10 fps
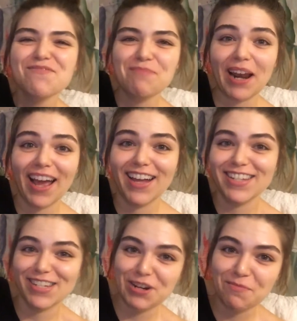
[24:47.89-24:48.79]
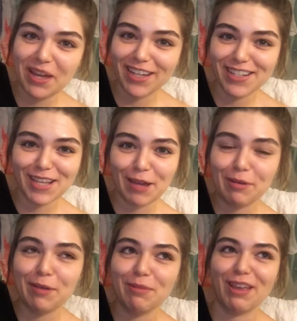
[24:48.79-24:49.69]
but I had to share my
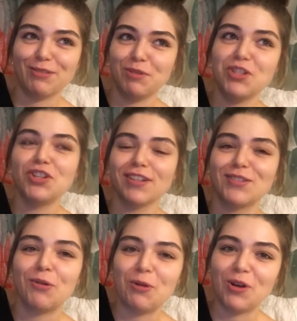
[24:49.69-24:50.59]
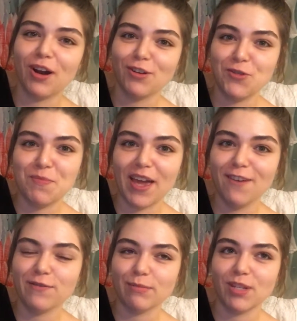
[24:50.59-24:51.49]
excitement because we just ordered our new
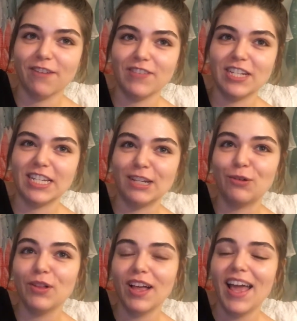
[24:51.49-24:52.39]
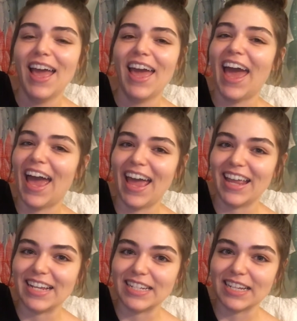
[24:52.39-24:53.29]
bed from Tuft & Needle,
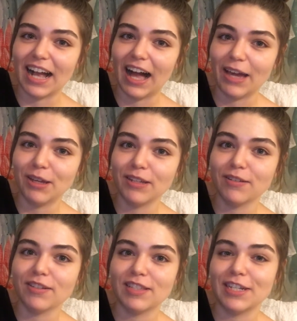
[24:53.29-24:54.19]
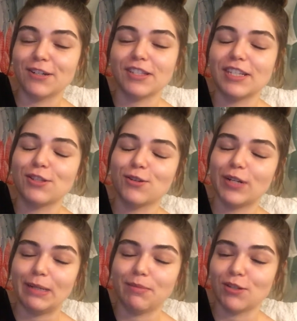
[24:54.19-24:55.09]
and I seriously
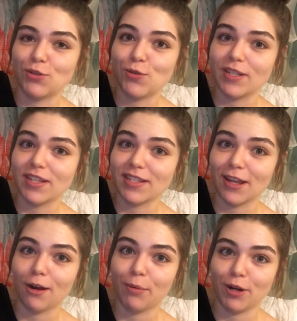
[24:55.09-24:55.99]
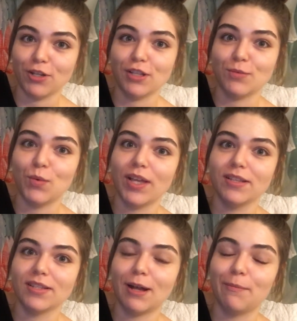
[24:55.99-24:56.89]
screamed as soon as it said our purchase
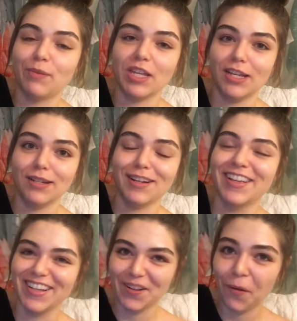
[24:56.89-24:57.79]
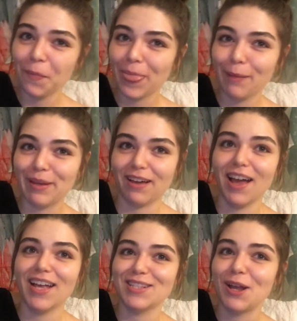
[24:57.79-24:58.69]
was complete
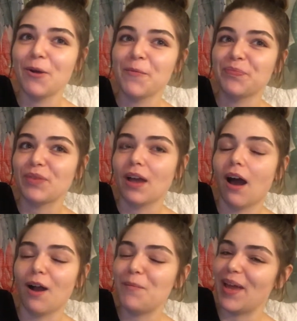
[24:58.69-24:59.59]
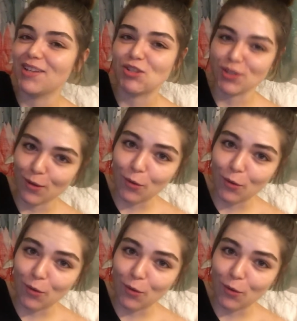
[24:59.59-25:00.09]
because our bed is so